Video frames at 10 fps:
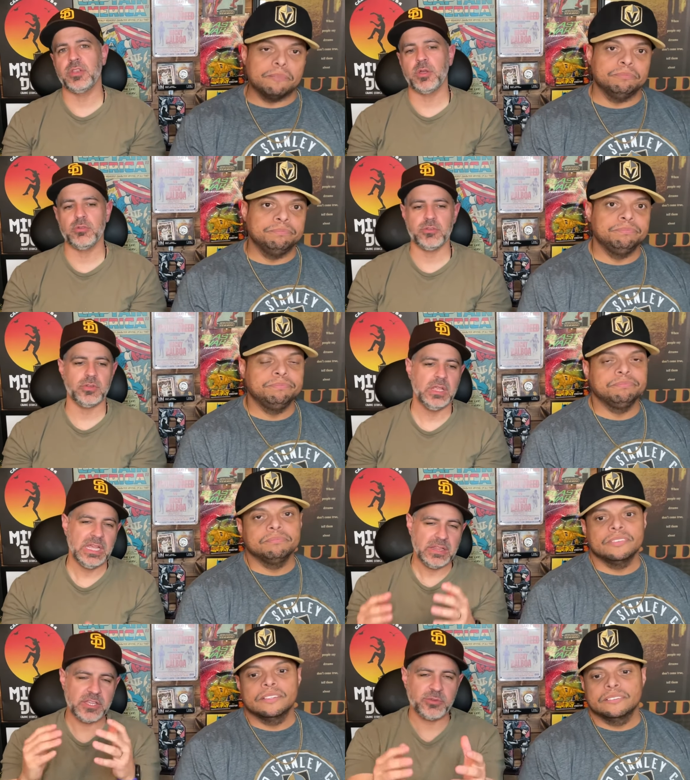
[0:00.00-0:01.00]
Speaker 1: the coaches.
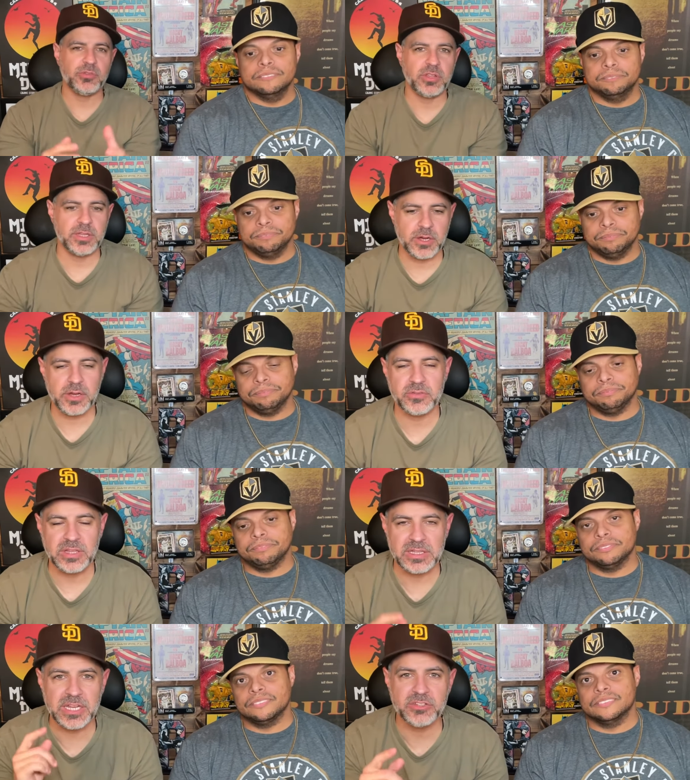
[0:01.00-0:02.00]
This was hilarious.
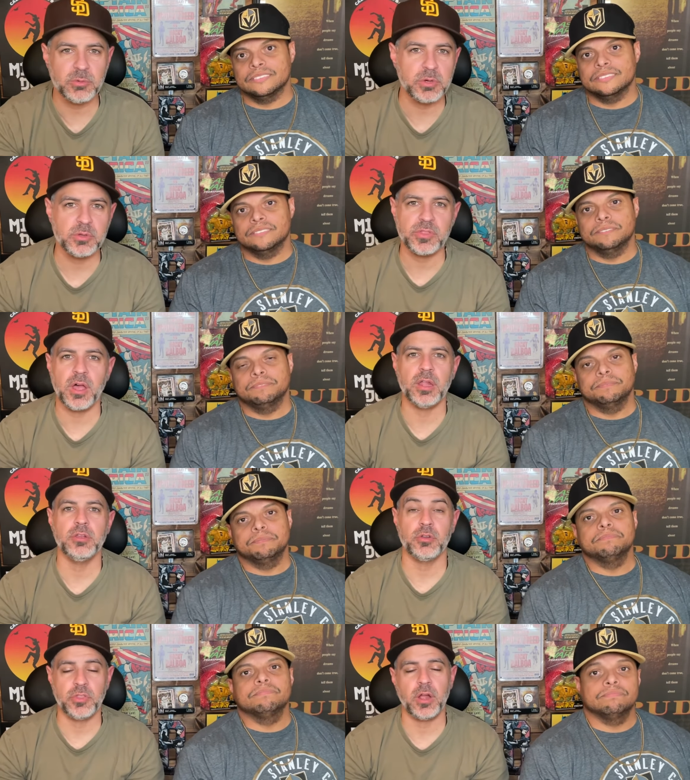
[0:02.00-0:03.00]
Let us know what you thought
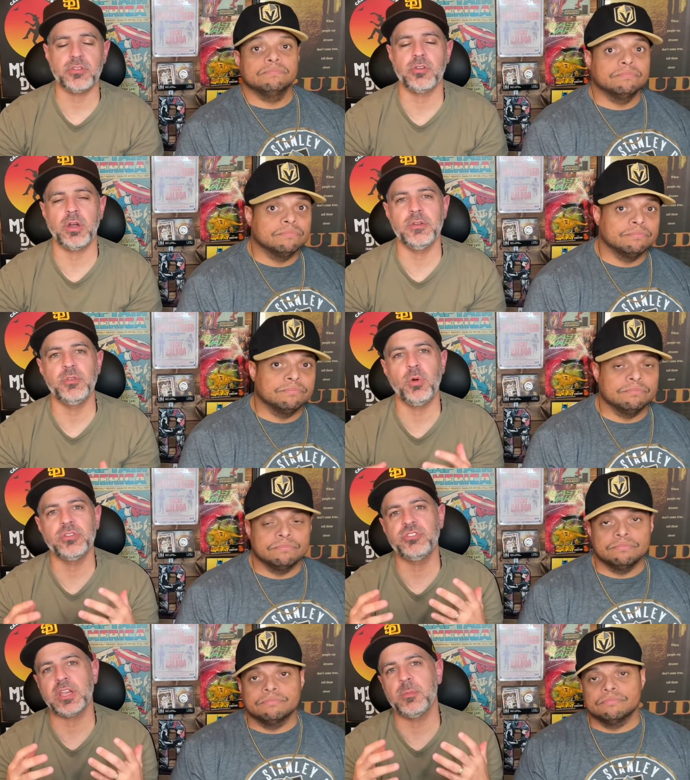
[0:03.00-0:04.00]
your thoughts are. If you want
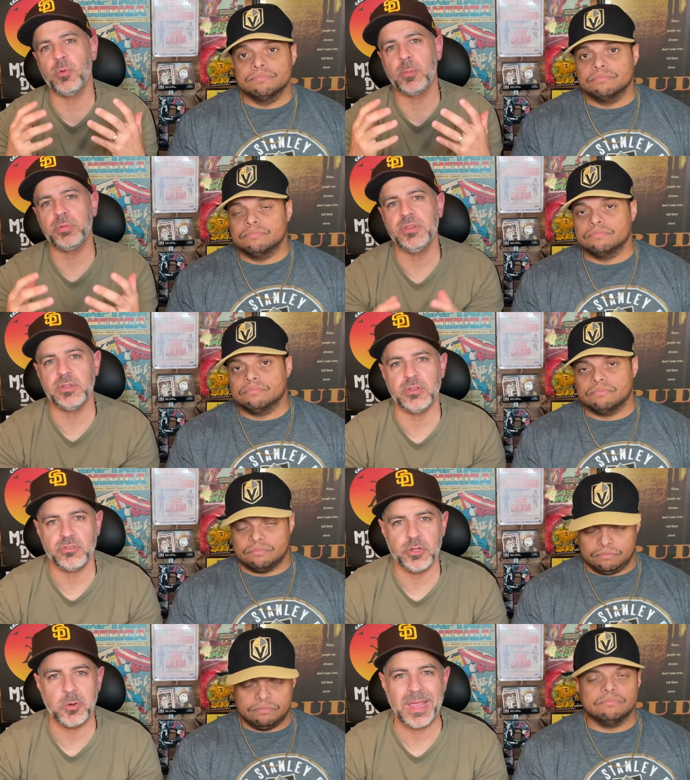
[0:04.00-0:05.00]
to check out more, please let us
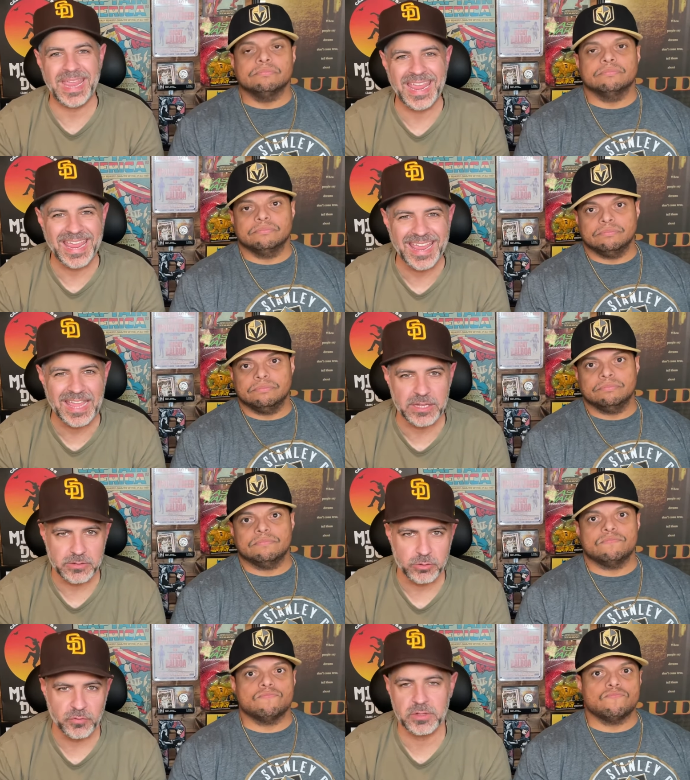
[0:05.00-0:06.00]
know. And
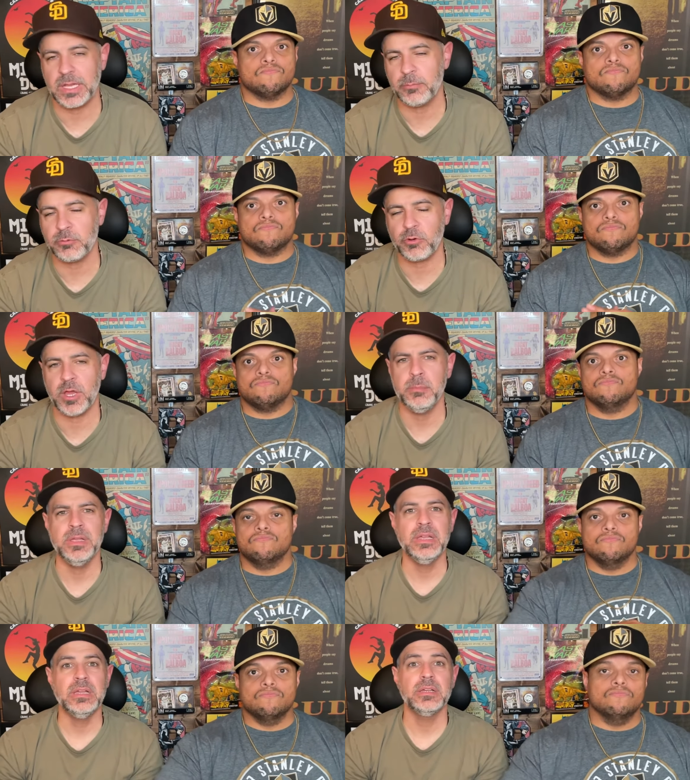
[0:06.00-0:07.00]
don't forget to like and subscribe.
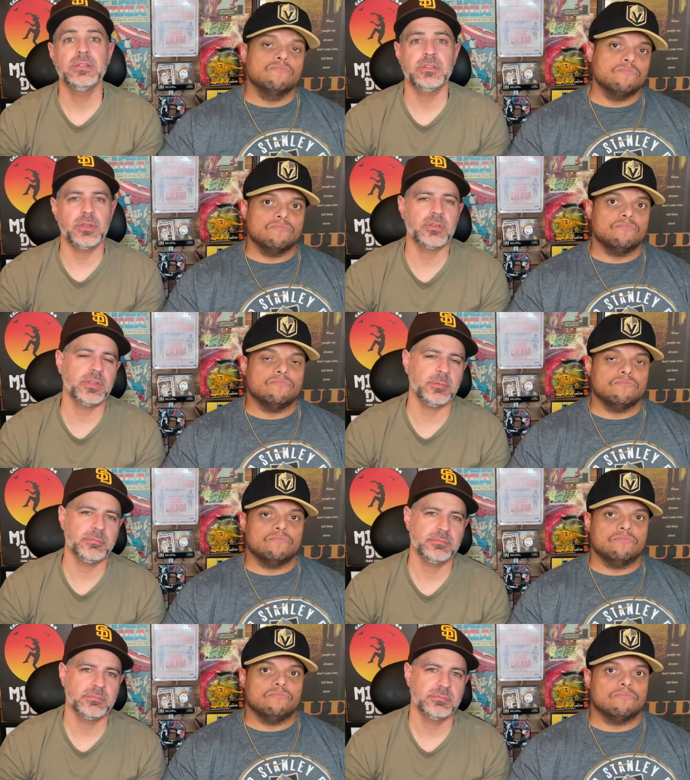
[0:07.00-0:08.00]
Until next time.
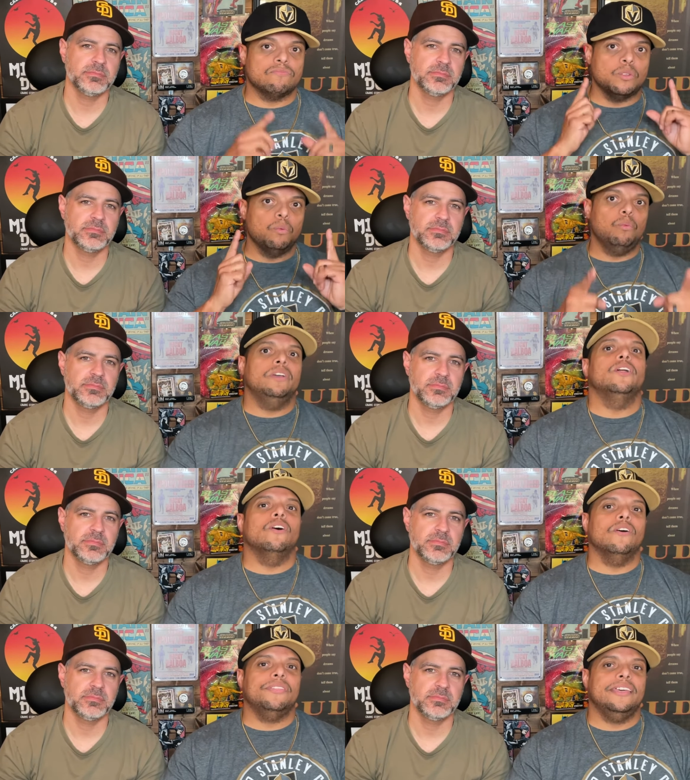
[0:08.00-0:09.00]
We know
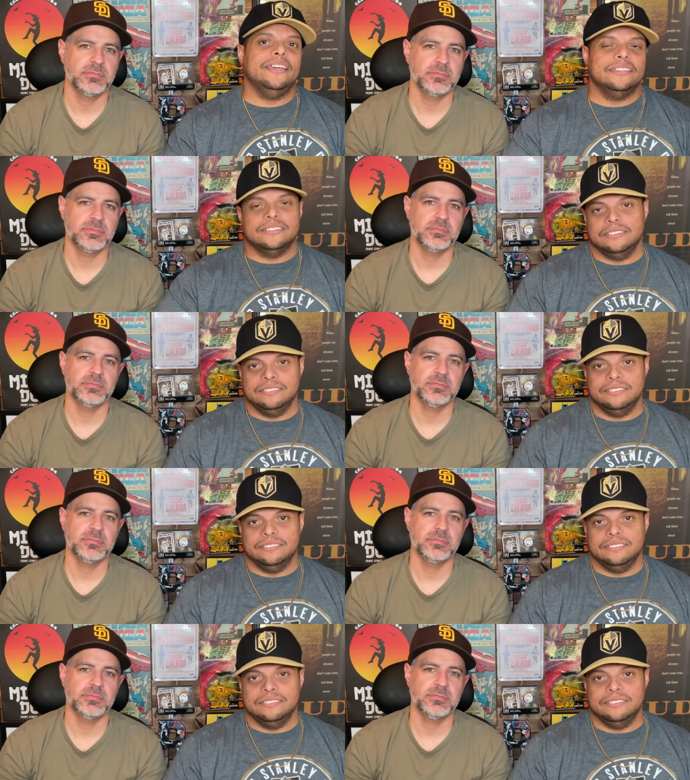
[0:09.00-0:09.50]
all things.